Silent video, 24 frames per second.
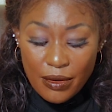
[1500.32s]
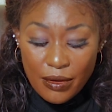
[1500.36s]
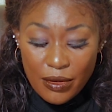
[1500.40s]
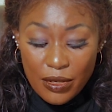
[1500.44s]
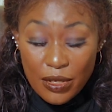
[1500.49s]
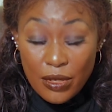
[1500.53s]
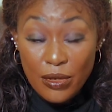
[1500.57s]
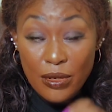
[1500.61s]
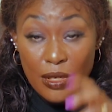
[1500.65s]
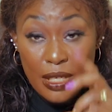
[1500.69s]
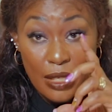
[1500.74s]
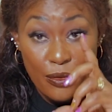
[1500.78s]

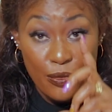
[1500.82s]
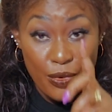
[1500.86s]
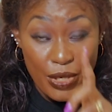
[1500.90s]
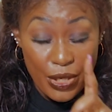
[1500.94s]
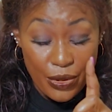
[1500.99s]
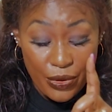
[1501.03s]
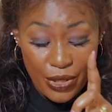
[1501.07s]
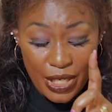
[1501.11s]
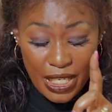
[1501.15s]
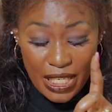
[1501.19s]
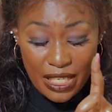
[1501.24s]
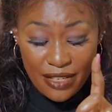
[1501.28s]

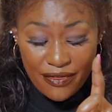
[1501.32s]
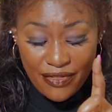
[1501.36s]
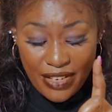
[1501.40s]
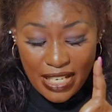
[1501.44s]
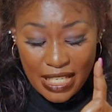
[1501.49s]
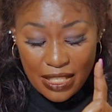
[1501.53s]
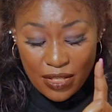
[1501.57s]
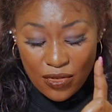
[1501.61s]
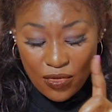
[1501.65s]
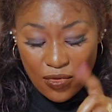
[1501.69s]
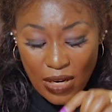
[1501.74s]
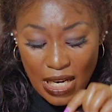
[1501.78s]
We'll read
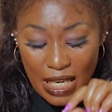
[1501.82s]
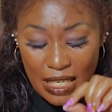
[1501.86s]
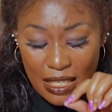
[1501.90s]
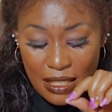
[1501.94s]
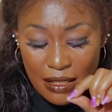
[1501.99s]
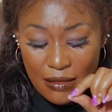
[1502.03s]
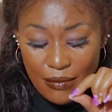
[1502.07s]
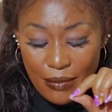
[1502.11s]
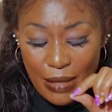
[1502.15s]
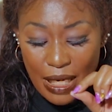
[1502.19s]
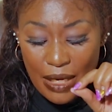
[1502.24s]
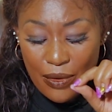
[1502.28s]
verse
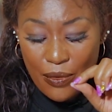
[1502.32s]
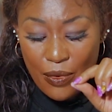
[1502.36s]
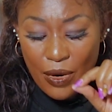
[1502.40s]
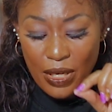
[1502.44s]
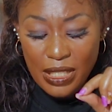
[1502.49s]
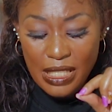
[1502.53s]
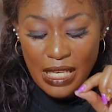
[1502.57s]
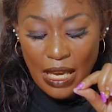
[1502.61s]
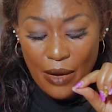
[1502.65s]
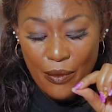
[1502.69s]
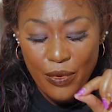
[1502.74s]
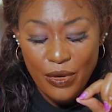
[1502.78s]
1, but
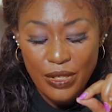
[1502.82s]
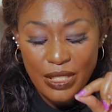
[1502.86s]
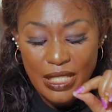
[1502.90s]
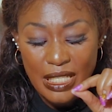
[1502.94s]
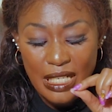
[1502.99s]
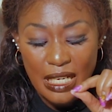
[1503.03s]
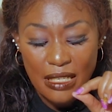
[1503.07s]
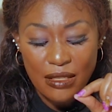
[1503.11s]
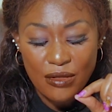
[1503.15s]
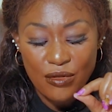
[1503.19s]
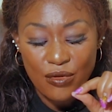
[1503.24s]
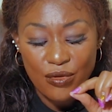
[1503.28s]
what I
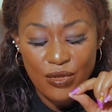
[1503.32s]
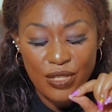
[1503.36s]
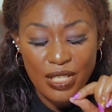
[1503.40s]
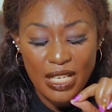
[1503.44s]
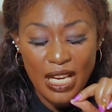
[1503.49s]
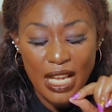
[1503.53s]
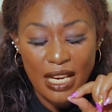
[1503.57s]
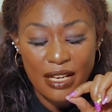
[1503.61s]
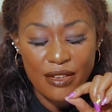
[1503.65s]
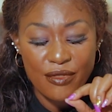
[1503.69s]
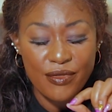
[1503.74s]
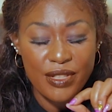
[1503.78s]
want us to
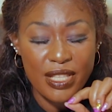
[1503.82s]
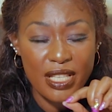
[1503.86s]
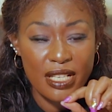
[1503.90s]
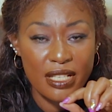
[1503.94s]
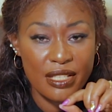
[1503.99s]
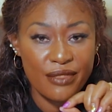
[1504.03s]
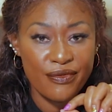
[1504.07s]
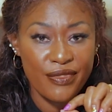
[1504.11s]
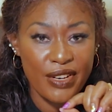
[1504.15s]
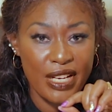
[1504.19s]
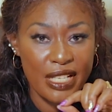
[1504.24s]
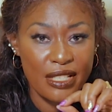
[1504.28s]
stand with
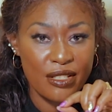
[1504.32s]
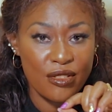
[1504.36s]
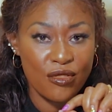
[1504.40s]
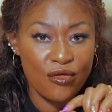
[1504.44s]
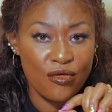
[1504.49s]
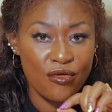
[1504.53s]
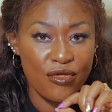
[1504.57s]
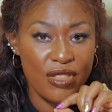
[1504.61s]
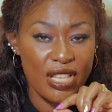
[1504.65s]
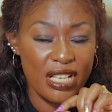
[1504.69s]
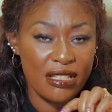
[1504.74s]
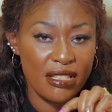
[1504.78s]
is verse
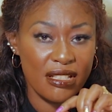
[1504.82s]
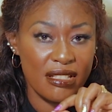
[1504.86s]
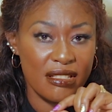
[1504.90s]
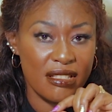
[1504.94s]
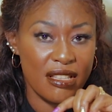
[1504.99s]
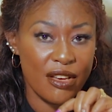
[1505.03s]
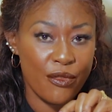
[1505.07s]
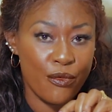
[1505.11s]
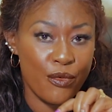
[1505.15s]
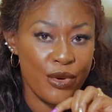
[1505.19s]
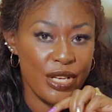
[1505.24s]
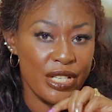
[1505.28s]
2. This
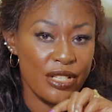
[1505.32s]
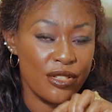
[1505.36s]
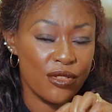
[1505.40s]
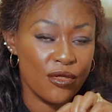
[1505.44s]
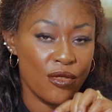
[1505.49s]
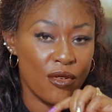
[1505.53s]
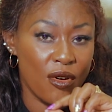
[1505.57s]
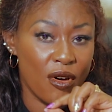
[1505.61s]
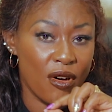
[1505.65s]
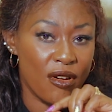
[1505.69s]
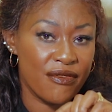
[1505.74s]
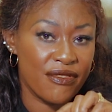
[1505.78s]
is the
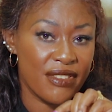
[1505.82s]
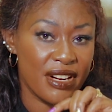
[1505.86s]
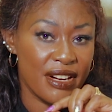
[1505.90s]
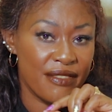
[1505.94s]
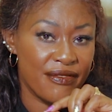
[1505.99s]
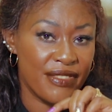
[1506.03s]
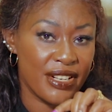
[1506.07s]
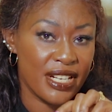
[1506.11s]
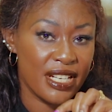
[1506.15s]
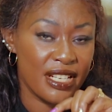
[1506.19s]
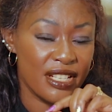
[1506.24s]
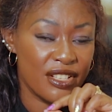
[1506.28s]
window of
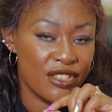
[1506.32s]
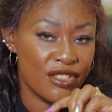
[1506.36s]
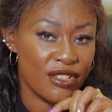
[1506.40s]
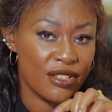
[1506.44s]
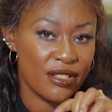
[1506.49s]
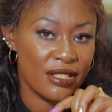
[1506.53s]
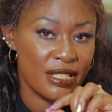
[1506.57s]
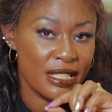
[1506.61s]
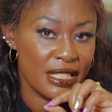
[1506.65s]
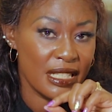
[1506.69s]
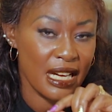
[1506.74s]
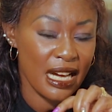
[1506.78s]

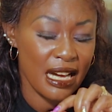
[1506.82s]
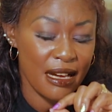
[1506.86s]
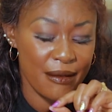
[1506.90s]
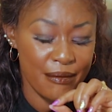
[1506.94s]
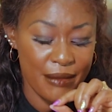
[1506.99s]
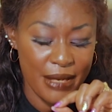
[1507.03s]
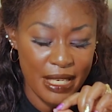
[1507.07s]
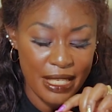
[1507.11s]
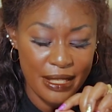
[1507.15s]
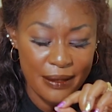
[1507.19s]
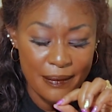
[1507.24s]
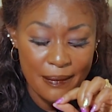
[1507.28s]
revelation.
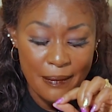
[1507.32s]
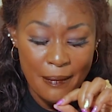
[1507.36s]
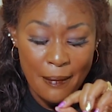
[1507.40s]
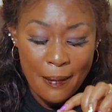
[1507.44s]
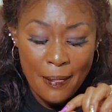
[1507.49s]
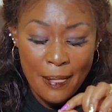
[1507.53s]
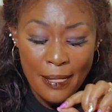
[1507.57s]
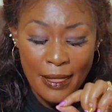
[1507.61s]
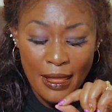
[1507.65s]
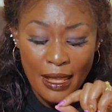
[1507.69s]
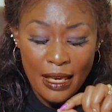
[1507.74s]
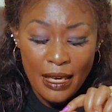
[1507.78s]
Amen.
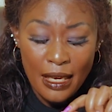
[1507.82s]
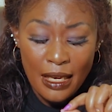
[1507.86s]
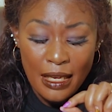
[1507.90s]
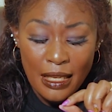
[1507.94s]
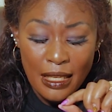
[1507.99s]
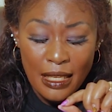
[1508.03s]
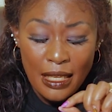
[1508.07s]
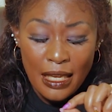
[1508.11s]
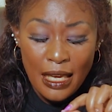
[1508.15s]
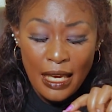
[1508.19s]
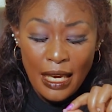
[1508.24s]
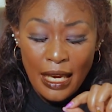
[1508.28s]

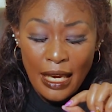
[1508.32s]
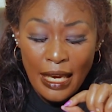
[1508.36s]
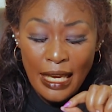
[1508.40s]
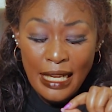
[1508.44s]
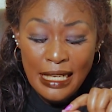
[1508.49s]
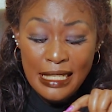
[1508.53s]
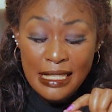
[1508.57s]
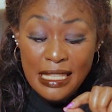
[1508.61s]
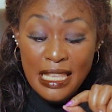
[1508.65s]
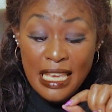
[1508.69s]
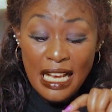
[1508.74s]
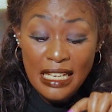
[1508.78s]

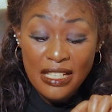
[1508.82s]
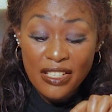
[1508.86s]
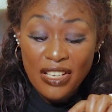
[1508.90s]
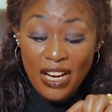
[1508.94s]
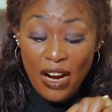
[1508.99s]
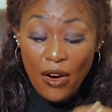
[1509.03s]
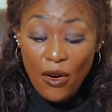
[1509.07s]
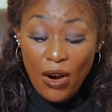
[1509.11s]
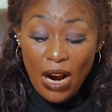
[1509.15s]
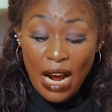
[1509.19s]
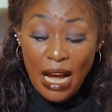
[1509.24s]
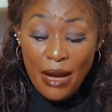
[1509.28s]
And there
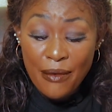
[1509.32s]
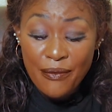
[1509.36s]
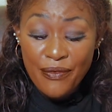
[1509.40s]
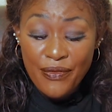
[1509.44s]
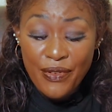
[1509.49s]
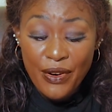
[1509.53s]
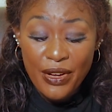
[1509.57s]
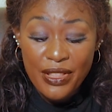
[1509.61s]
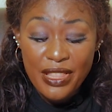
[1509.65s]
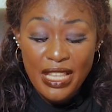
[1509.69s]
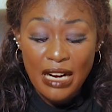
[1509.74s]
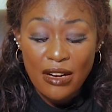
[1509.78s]
shall come
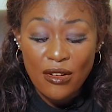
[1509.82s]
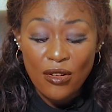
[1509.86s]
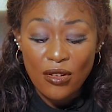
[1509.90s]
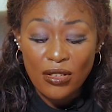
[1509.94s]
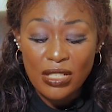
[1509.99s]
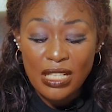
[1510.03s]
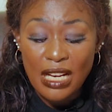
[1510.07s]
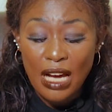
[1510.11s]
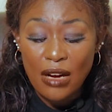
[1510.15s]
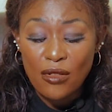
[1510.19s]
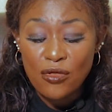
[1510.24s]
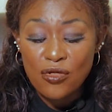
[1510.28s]
forth a
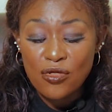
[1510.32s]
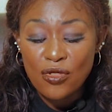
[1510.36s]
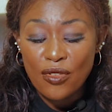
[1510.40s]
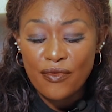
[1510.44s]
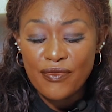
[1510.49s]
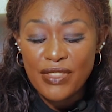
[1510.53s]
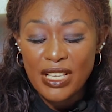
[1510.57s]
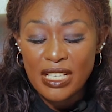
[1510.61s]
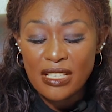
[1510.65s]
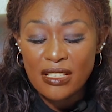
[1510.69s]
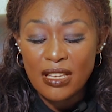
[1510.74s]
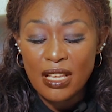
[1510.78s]
rod out
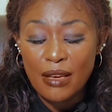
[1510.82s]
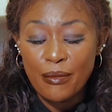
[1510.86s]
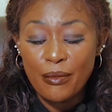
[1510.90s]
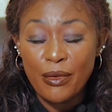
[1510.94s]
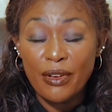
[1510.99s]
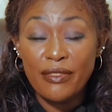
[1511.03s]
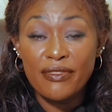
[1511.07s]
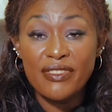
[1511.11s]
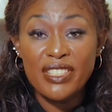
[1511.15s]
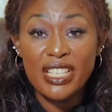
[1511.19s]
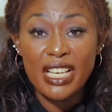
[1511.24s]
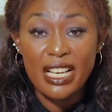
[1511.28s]
of the
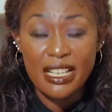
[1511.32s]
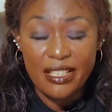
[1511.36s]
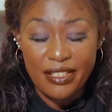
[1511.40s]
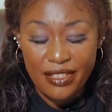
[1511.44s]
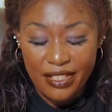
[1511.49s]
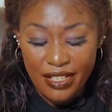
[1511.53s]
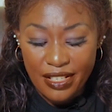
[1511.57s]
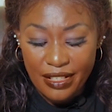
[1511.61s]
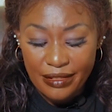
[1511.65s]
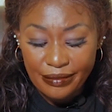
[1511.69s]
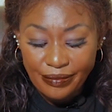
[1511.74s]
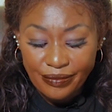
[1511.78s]
stem of
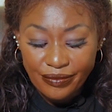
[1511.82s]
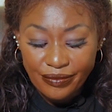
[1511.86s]
Jesse,